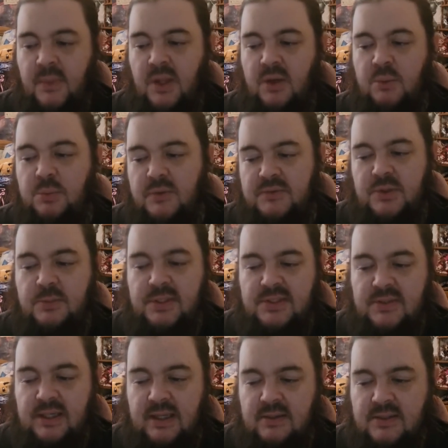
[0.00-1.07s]
Remove 2
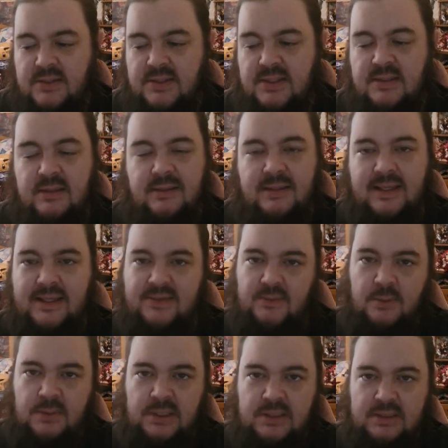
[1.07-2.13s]
mystery counters. This card gains
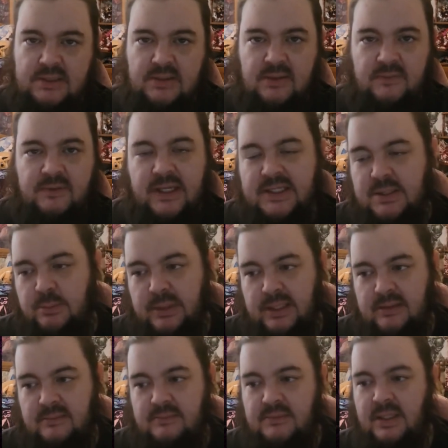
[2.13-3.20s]
Remnant, so you can flash it back
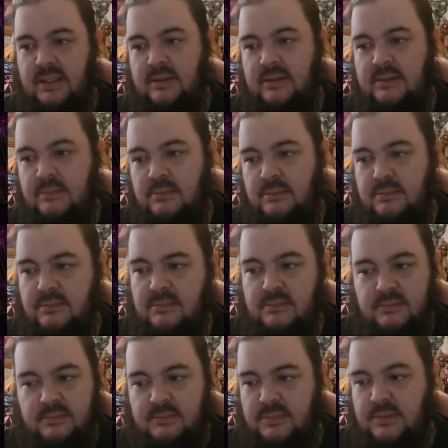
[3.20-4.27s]
and then
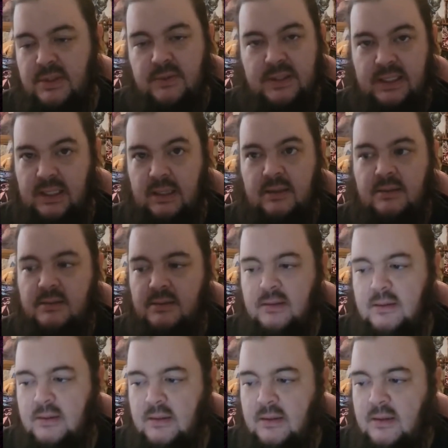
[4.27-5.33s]
do it again.
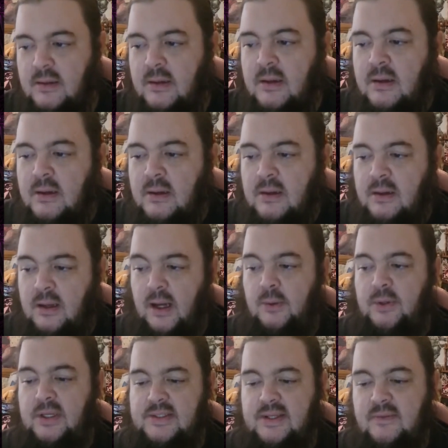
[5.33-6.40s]

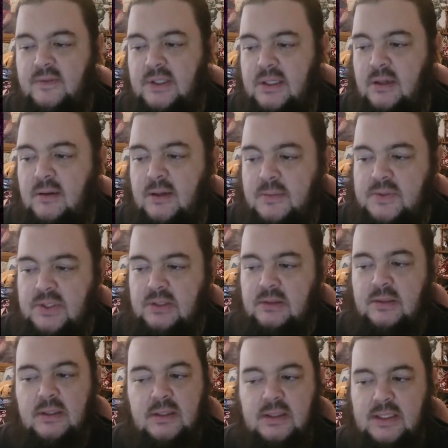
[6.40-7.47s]
We also have Look of Corruption,
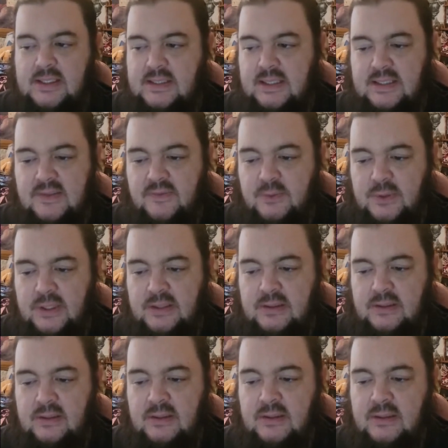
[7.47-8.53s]
because it gets a 4 and
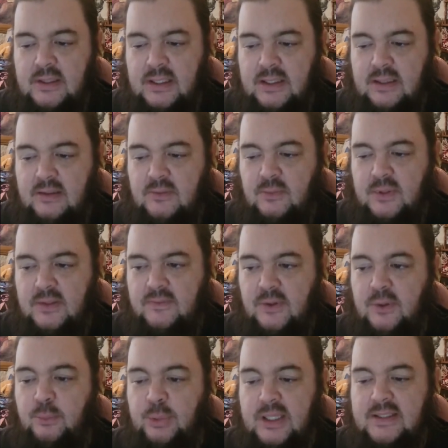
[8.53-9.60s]
under. And then one of
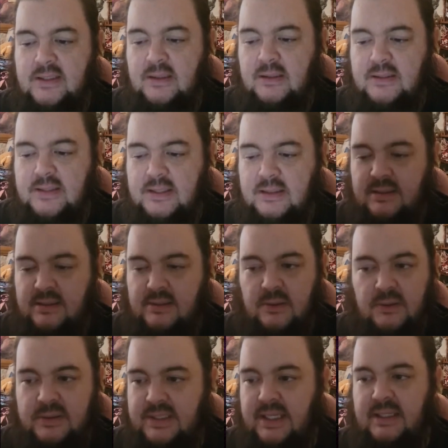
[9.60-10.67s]
her best cards in the
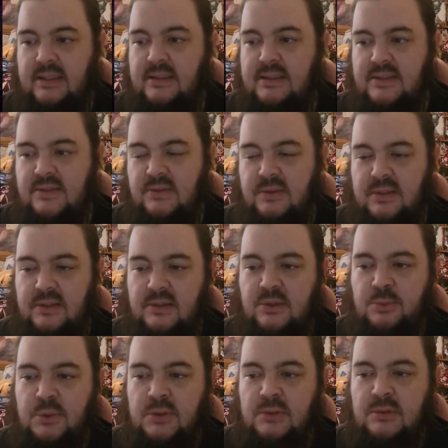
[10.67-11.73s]
whole deck is Sword of the New
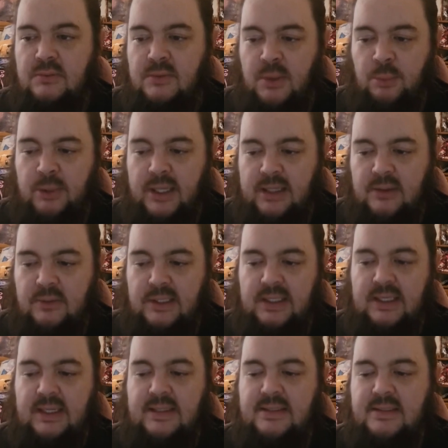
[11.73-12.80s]
Moon. 1 black, quick
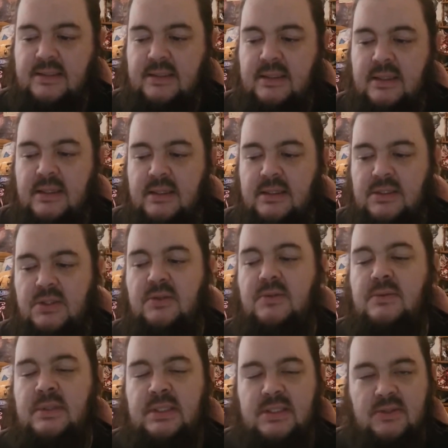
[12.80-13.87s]
cast. Choose
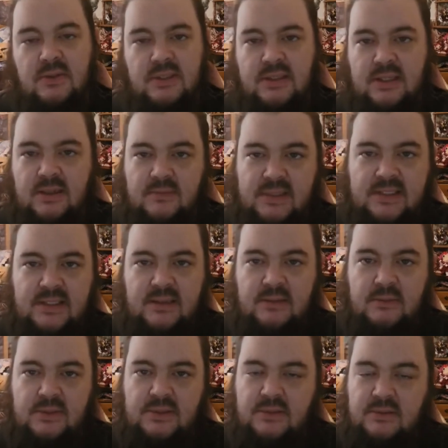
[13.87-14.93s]
1, destroy target Resonator
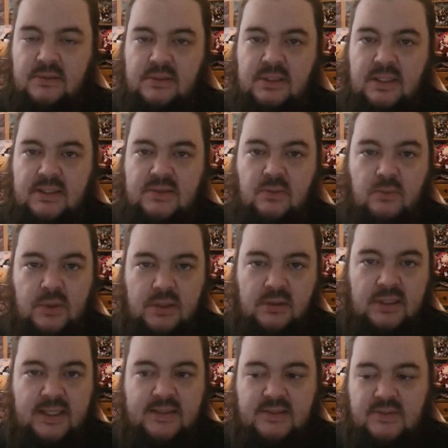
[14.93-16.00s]
with total cost of 1 or
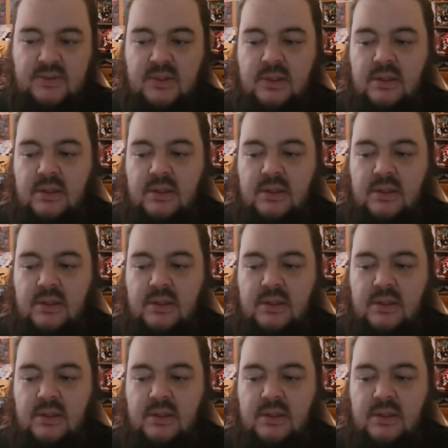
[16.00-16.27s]
less.